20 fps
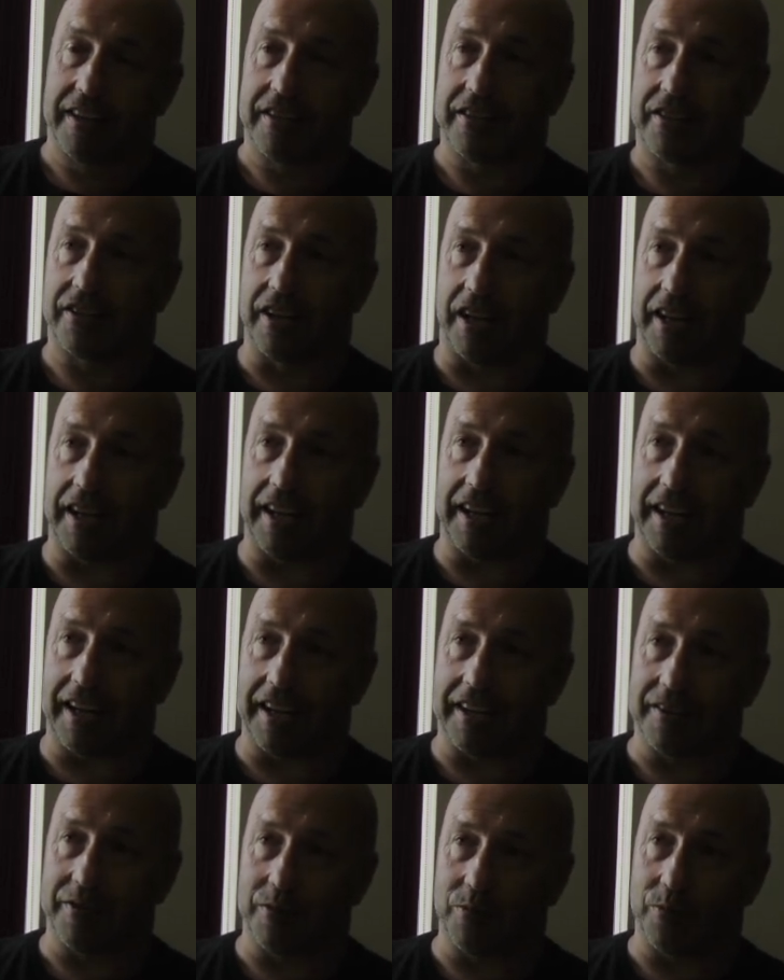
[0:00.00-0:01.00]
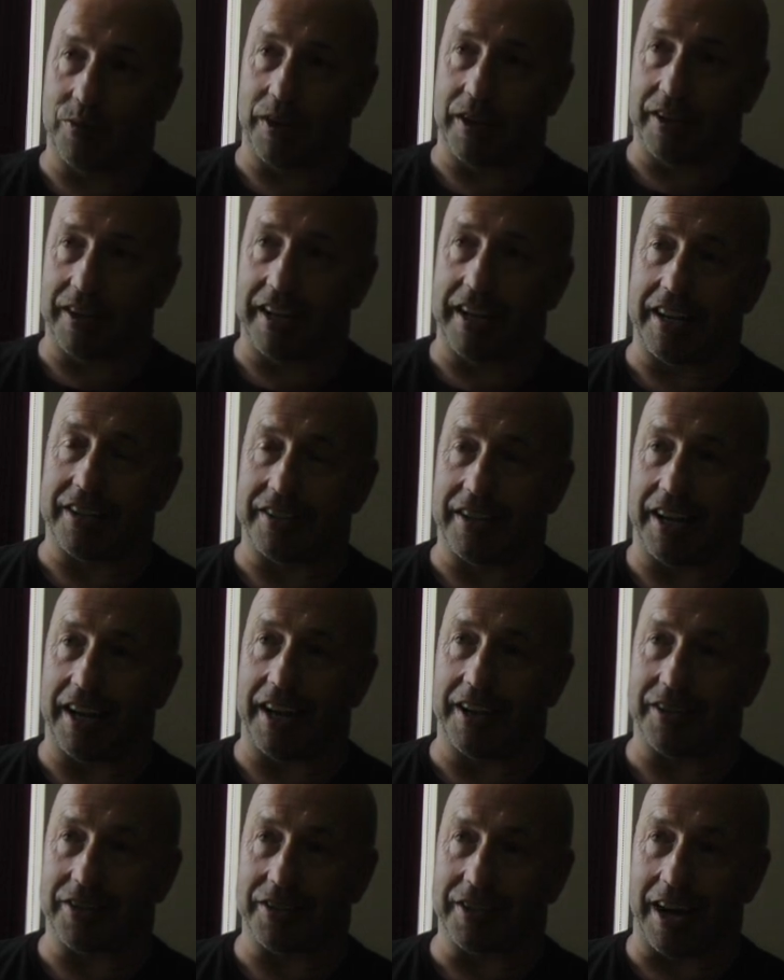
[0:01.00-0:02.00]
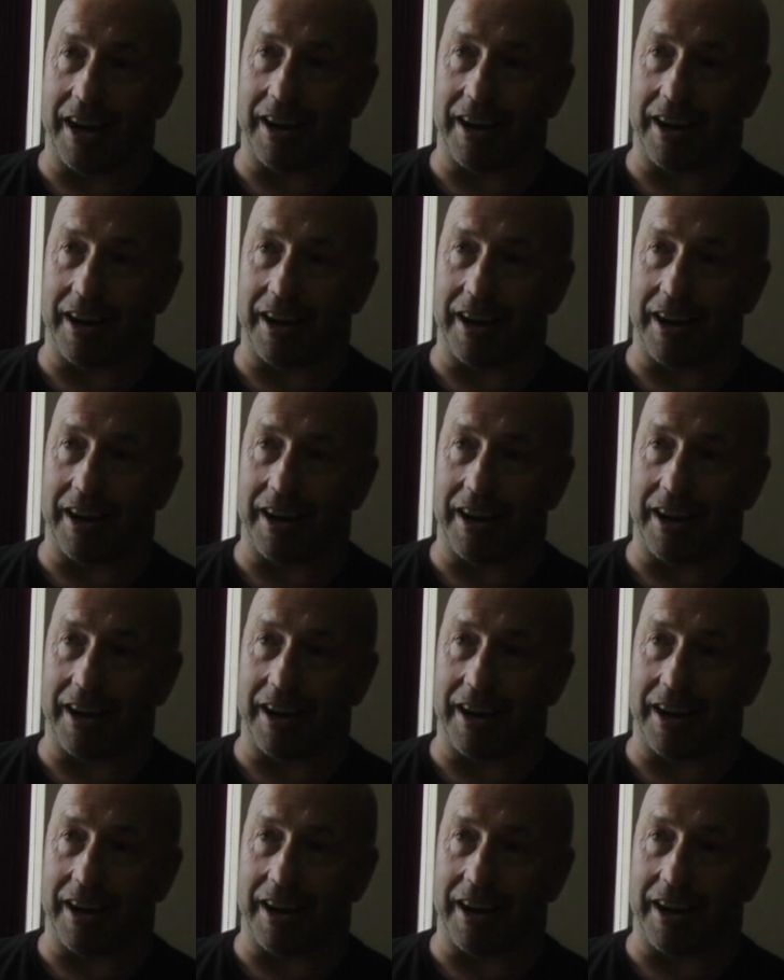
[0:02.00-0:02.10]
Sully is here this